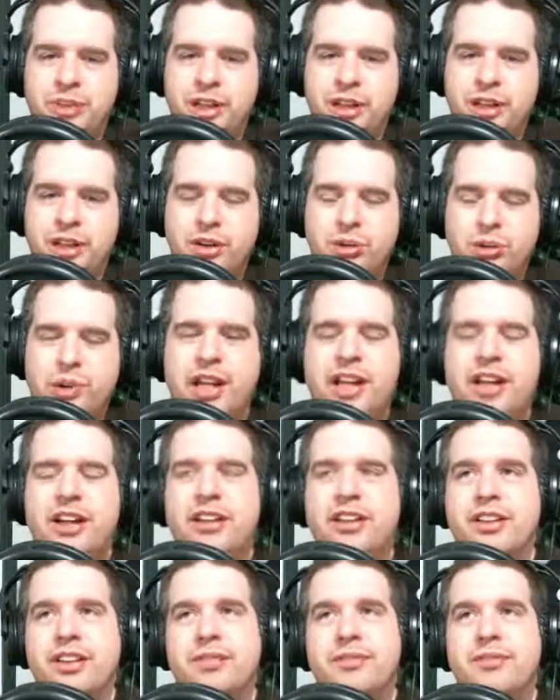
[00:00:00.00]

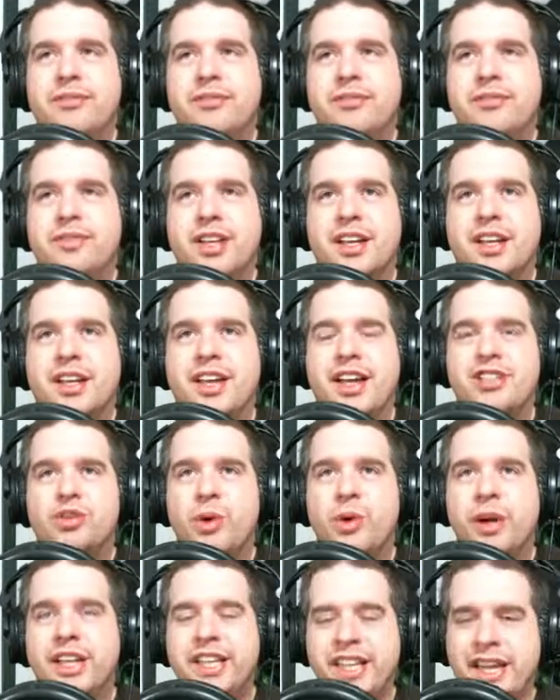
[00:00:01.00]
Well, it's the
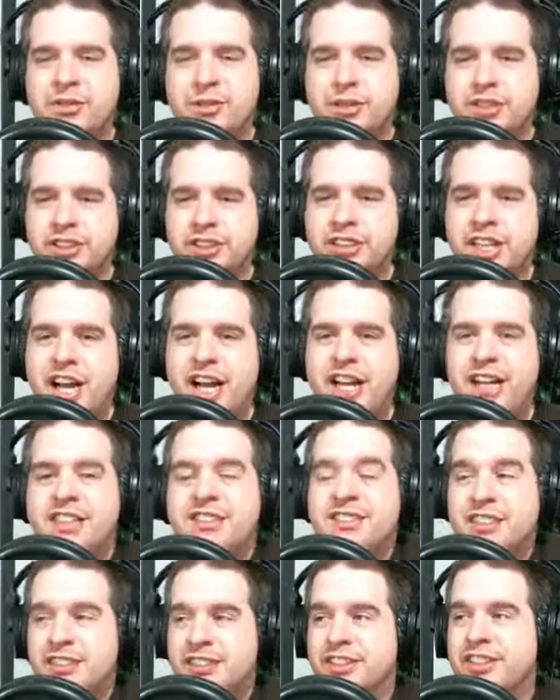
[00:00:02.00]
way the games are designed.
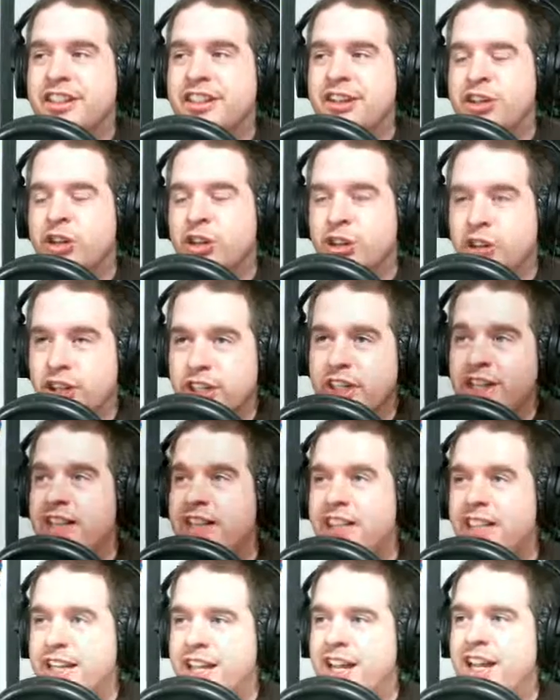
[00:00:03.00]
You're looking at
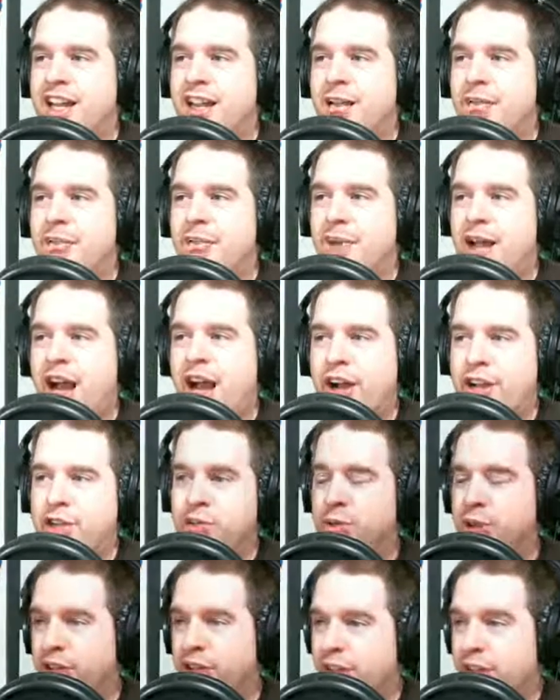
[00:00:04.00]
the game how you
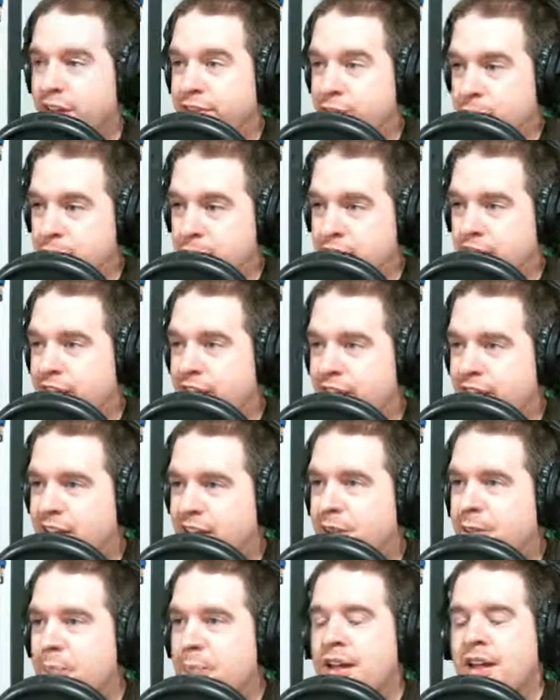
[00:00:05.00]
would look at it if you're playing it.
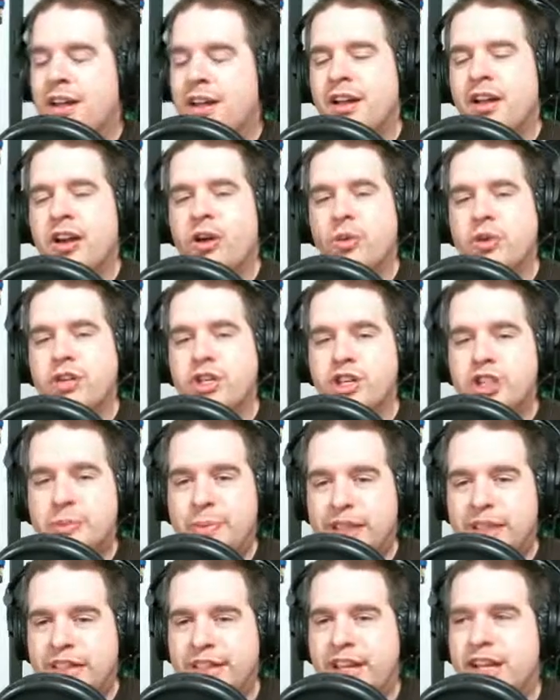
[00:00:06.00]
When you
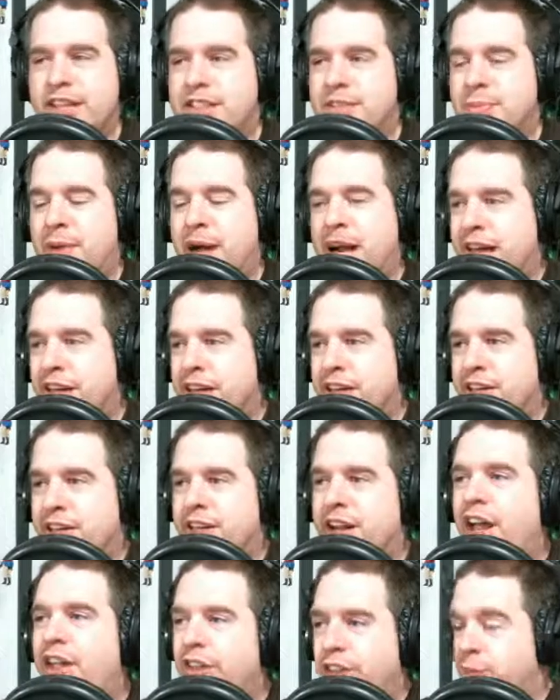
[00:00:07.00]
spectate Smite,
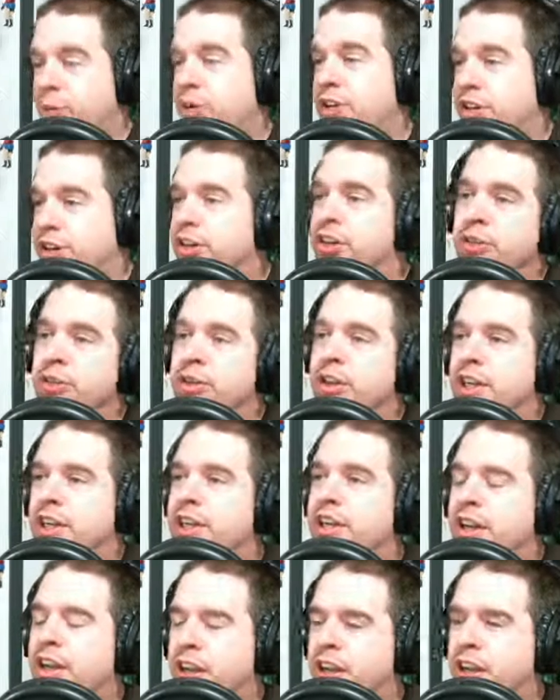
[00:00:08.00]
other than when you're
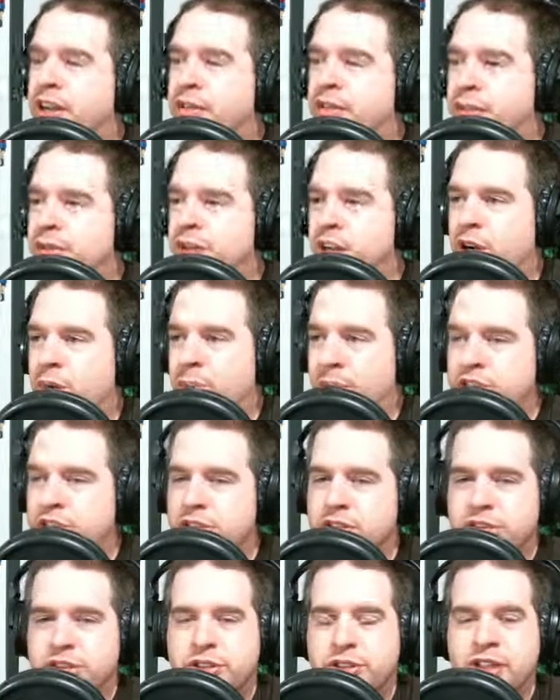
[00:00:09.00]
doing
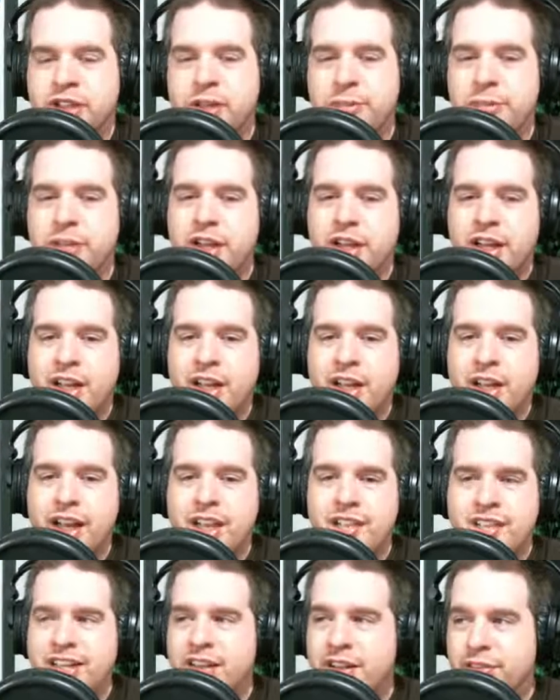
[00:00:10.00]
personal stream,
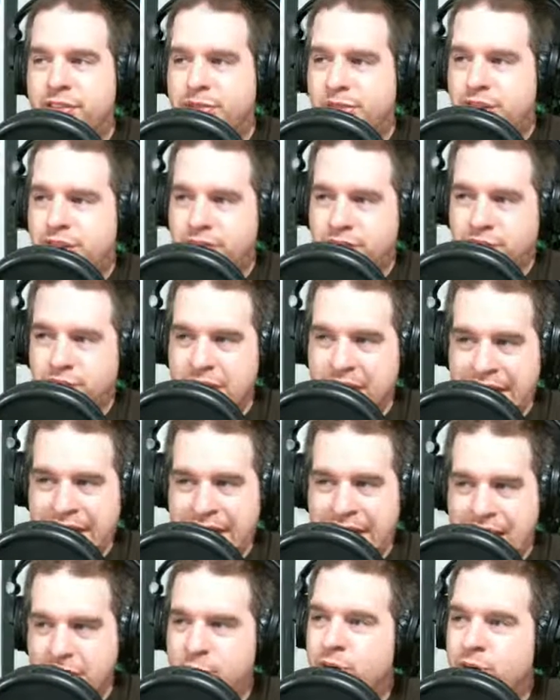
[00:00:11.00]
it's like a free-floating
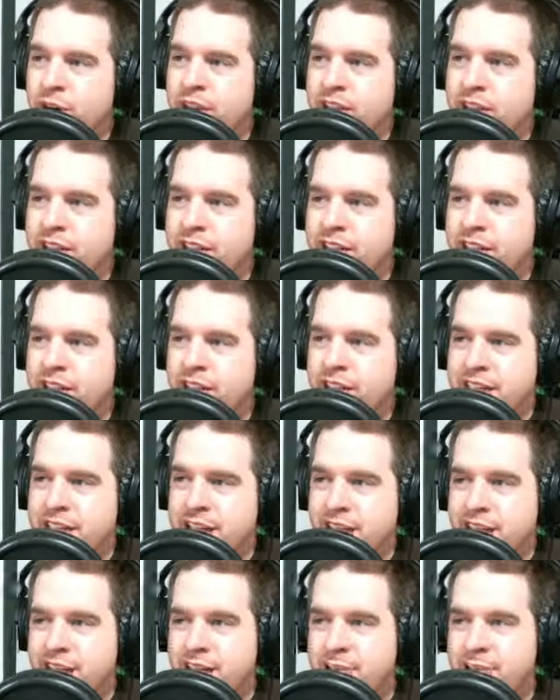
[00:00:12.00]
camera in the
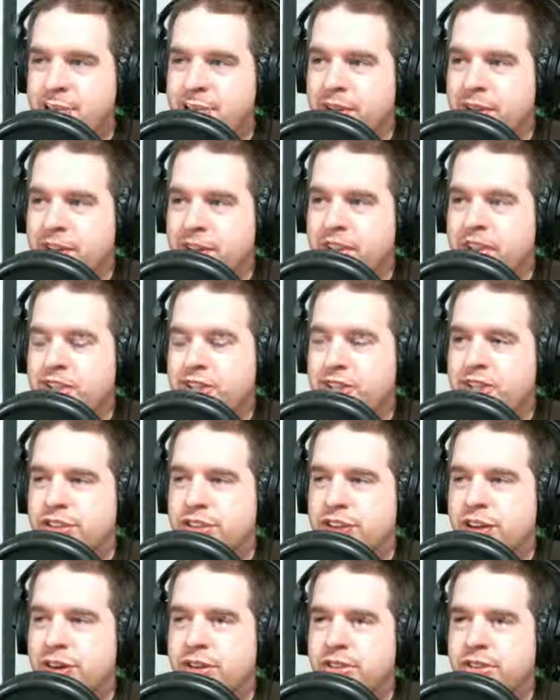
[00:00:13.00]
game. So